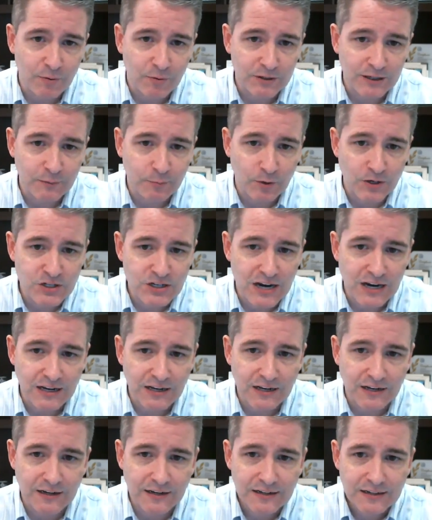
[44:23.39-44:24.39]
I really appreciate
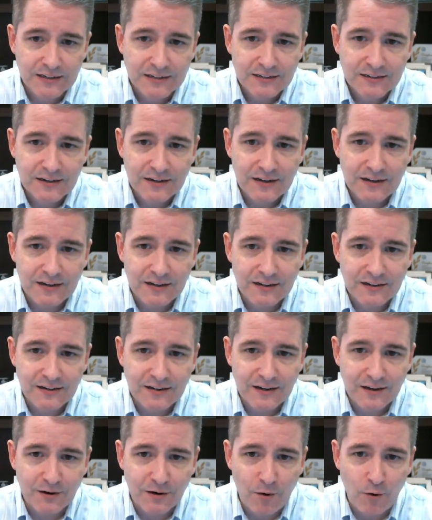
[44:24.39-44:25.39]
it. And
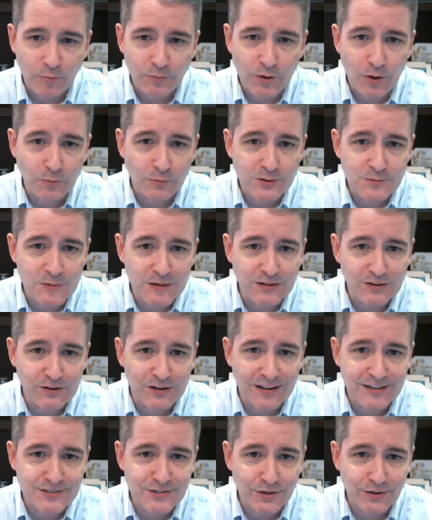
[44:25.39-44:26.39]
I hope to speak to you
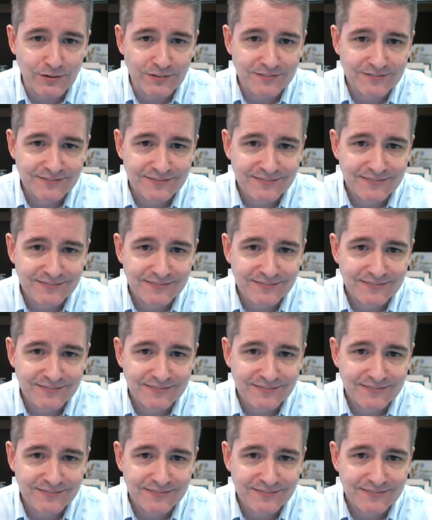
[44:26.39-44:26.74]
again soon.